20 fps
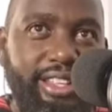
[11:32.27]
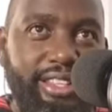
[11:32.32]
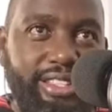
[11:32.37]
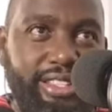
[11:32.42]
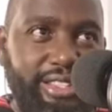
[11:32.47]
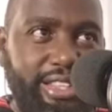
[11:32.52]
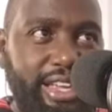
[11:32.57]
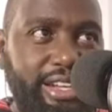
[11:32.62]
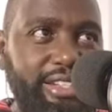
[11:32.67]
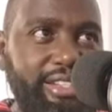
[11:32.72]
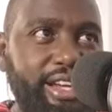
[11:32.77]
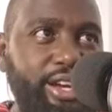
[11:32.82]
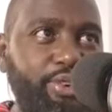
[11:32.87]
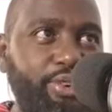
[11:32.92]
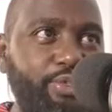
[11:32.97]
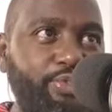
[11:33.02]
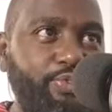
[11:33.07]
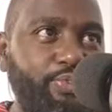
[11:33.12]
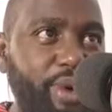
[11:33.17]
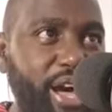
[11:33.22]
The
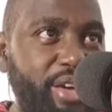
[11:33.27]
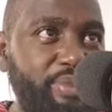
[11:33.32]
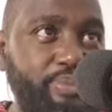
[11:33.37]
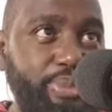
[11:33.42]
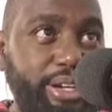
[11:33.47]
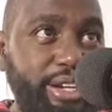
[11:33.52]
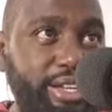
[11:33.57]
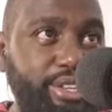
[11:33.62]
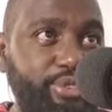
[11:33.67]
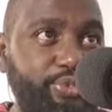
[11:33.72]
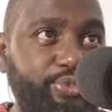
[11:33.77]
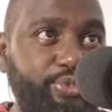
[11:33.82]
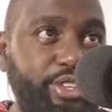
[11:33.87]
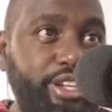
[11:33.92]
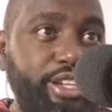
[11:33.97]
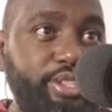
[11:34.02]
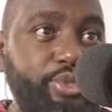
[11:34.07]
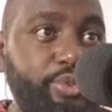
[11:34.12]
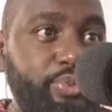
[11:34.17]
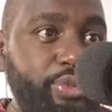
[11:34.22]
center of my belief
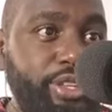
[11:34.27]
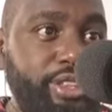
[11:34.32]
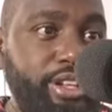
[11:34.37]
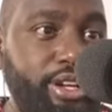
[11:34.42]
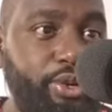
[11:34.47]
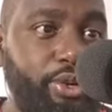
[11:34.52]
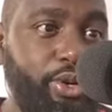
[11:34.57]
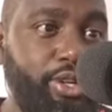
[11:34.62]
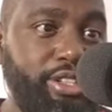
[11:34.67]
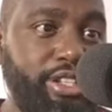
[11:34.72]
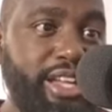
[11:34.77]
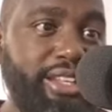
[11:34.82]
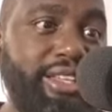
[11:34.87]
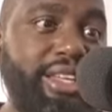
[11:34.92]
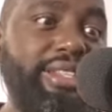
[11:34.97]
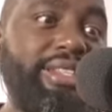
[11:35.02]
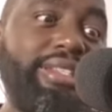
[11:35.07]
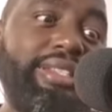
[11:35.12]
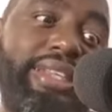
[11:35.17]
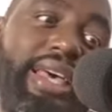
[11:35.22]
need to be the Lord.
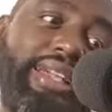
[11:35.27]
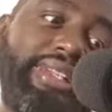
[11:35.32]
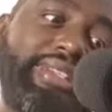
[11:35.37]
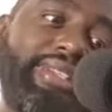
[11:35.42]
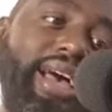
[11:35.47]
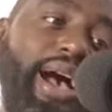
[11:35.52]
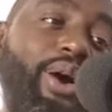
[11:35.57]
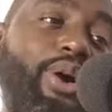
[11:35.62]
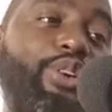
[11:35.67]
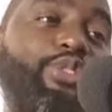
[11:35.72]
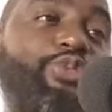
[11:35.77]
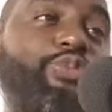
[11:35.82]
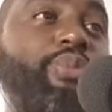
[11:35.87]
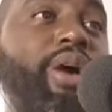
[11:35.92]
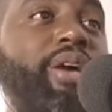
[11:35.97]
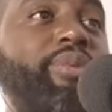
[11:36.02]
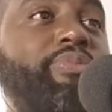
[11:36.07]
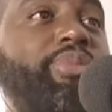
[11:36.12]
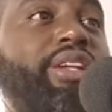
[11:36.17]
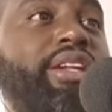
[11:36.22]
That the center of
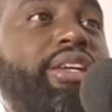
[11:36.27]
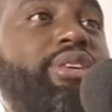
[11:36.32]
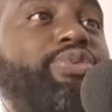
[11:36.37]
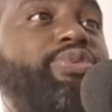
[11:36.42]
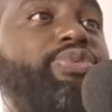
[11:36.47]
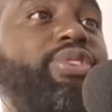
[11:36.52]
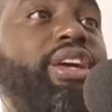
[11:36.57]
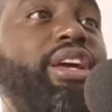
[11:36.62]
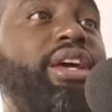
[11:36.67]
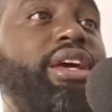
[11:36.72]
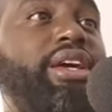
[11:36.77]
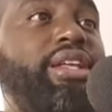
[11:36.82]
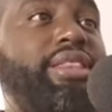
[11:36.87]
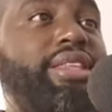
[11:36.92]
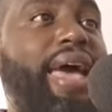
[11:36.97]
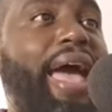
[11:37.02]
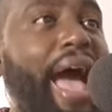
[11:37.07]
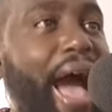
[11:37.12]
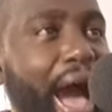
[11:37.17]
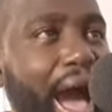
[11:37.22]
my belief,
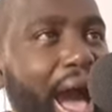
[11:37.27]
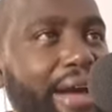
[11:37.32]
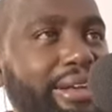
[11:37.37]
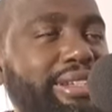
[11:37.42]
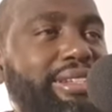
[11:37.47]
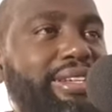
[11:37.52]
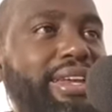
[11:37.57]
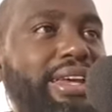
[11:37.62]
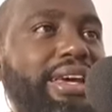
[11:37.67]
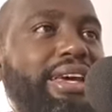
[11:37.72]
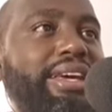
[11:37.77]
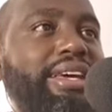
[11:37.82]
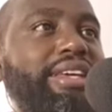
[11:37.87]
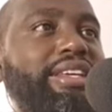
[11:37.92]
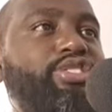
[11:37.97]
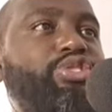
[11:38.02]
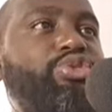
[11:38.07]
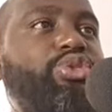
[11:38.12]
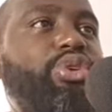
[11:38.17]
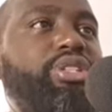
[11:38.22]
the heart
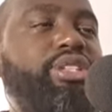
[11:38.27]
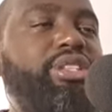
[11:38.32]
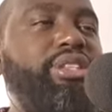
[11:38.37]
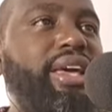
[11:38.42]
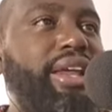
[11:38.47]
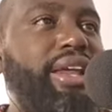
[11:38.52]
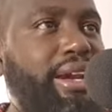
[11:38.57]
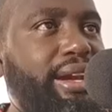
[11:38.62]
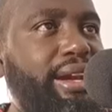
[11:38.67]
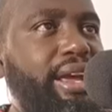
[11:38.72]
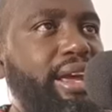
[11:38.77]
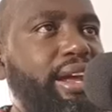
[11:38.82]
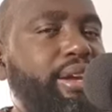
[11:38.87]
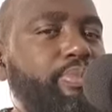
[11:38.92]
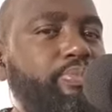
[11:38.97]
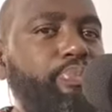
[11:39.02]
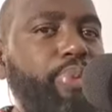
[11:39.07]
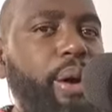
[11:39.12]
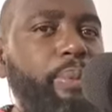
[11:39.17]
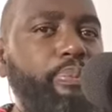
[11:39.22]
is not the
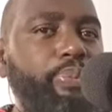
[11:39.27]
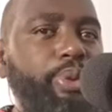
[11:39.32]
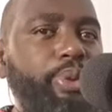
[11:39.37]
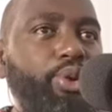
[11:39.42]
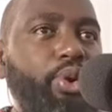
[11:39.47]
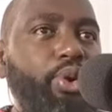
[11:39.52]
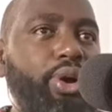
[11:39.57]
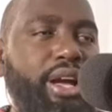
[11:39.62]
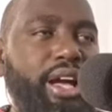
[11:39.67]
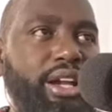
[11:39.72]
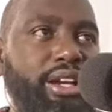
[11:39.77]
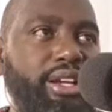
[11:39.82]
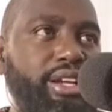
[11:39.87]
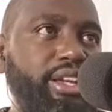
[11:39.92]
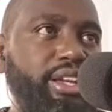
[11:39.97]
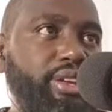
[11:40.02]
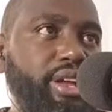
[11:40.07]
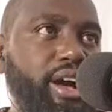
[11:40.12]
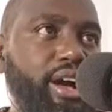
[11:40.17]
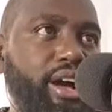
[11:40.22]
red pumping organ
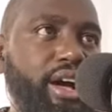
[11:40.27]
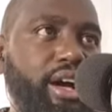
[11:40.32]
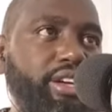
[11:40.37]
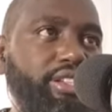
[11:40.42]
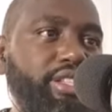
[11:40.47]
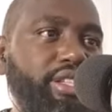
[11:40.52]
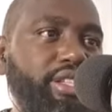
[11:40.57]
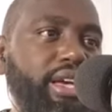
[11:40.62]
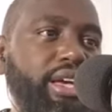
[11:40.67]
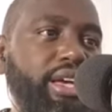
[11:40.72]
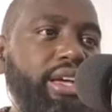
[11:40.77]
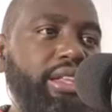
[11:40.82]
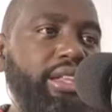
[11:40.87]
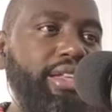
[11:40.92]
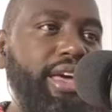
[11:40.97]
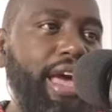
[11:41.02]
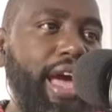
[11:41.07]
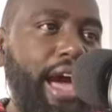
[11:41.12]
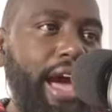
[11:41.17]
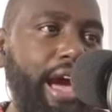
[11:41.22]
in our hearts.
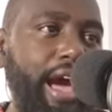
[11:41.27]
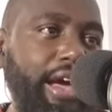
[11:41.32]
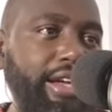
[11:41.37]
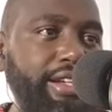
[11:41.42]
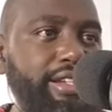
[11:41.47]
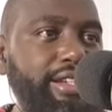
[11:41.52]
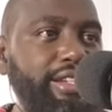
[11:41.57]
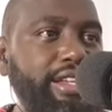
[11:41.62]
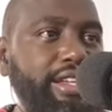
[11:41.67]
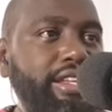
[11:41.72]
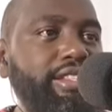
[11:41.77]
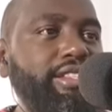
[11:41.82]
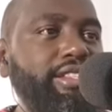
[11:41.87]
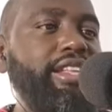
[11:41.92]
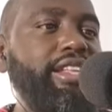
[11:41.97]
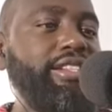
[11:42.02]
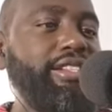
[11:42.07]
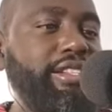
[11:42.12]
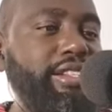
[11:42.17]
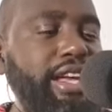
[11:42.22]
The heart
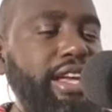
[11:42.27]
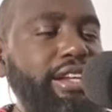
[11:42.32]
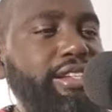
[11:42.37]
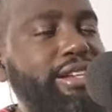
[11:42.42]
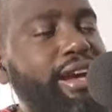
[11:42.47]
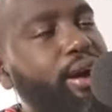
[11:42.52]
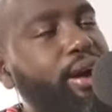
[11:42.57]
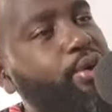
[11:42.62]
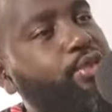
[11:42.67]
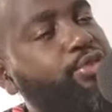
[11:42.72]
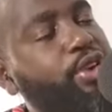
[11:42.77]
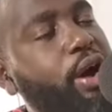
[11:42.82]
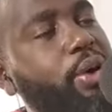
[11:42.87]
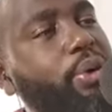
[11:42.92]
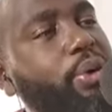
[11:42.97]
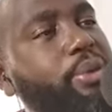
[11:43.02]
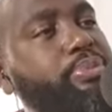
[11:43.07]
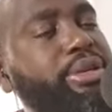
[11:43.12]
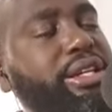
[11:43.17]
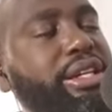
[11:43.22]
is the center of
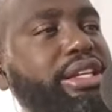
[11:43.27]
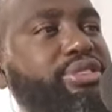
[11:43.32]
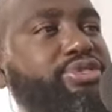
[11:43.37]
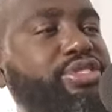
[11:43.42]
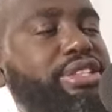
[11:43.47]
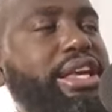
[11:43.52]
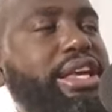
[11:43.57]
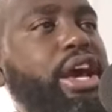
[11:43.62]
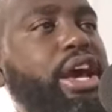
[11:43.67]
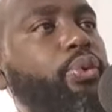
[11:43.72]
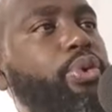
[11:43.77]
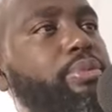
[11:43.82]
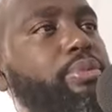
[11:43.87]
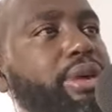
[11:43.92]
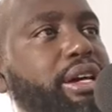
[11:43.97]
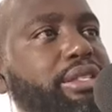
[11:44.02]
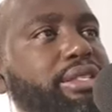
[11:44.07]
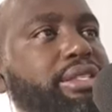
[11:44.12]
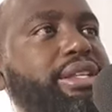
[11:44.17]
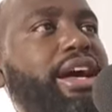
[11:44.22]
our beliefs. We
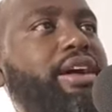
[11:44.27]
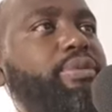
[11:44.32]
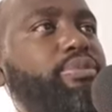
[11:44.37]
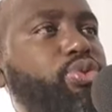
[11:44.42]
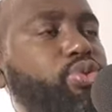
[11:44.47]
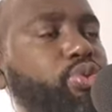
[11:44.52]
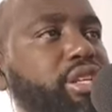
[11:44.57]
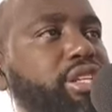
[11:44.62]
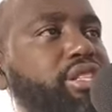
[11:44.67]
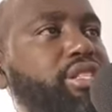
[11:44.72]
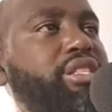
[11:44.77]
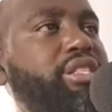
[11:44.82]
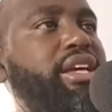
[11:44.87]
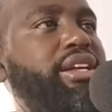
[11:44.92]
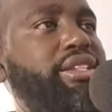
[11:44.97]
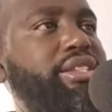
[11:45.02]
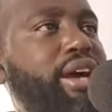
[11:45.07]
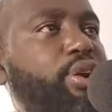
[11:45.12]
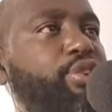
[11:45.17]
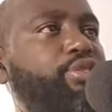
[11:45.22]
must come to the
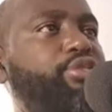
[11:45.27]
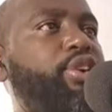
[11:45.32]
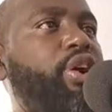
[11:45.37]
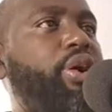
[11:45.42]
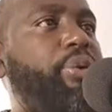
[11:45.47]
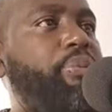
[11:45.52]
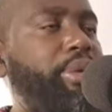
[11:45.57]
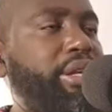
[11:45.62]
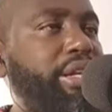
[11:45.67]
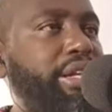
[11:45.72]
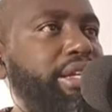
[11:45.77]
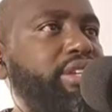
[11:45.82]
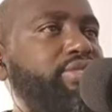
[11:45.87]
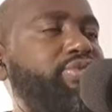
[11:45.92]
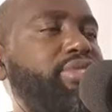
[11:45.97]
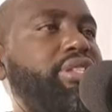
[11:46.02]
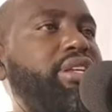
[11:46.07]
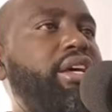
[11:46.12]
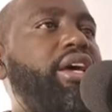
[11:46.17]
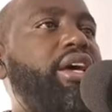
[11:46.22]
center of our
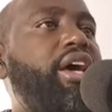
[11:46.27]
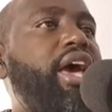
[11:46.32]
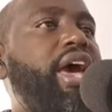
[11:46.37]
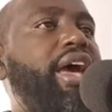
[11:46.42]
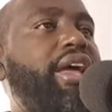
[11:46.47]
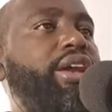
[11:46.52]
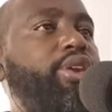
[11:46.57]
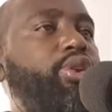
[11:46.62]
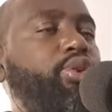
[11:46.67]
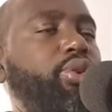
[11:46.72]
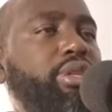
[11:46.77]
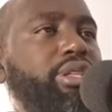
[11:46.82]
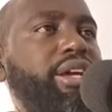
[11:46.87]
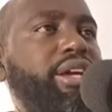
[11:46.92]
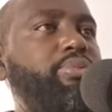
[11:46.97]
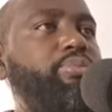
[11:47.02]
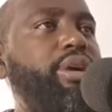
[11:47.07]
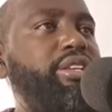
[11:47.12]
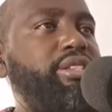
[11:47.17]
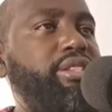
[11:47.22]
beliefs and know
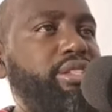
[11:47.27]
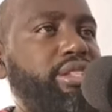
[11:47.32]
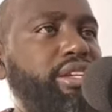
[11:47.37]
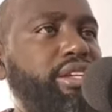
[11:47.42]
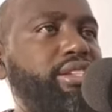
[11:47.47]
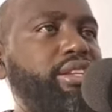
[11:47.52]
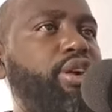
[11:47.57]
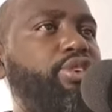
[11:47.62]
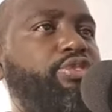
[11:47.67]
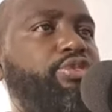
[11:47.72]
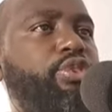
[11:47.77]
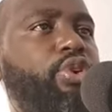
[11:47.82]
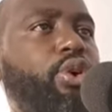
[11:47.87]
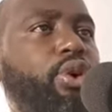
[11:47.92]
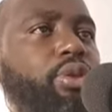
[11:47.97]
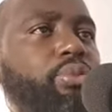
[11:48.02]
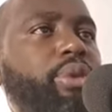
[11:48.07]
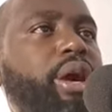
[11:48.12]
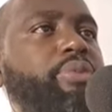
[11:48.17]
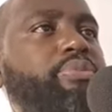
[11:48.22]
that my center of
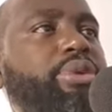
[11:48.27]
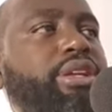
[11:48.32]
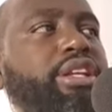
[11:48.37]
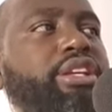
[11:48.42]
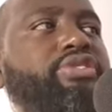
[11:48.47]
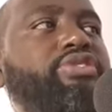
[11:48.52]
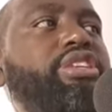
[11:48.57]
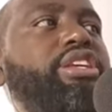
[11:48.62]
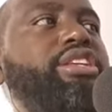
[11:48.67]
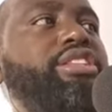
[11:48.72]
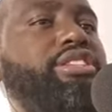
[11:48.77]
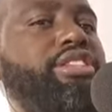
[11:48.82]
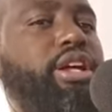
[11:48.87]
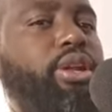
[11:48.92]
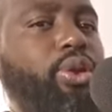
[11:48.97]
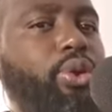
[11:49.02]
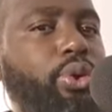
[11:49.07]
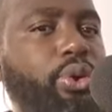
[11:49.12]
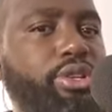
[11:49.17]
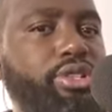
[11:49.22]
all my beliefs is
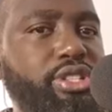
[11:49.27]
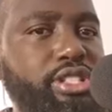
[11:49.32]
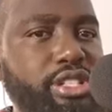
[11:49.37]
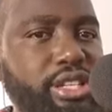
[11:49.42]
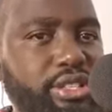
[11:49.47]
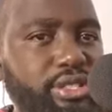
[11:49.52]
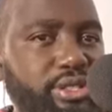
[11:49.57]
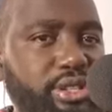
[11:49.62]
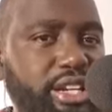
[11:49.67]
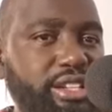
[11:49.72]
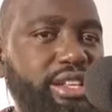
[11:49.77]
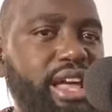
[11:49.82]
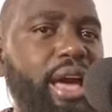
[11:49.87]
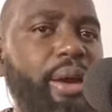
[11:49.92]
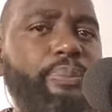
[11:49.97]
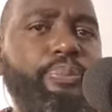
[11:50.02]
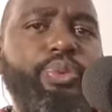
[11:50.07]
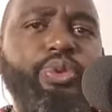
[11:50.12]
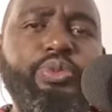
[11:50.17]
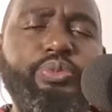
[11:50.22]
the Lord Jesus Christ.
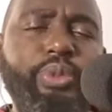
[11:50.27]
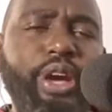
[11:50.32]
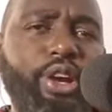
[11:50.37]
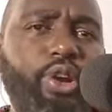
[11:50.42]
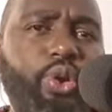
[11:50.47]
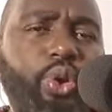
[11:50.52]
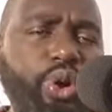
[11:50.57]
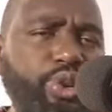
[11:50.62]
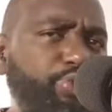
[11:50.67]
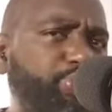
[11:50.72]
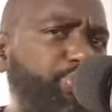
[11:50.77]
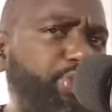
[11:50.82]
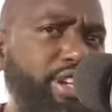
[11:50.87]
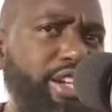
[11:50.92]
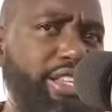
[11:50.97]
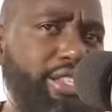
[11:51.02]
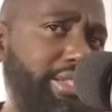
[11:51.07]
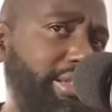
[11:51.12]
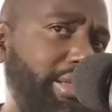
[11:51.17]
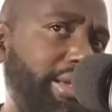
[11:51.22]
I put my
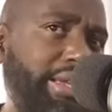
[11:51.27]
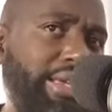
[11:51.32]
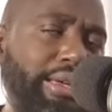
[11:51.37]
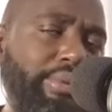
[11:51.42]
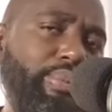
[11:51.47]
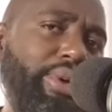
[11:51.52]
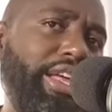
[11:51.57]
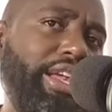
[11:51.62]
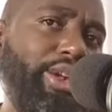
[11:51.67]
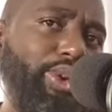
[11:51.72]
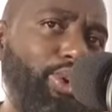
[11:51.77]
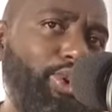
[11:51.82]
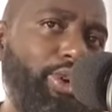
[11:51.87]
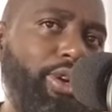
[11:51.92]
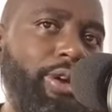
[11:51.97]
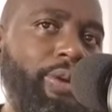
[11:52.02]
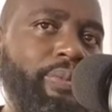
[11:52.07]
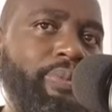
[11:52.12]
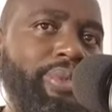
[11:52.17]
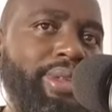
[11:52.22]
confidence in him
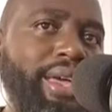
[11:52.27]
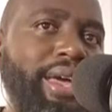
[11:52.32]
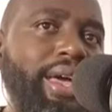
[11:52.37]
alone.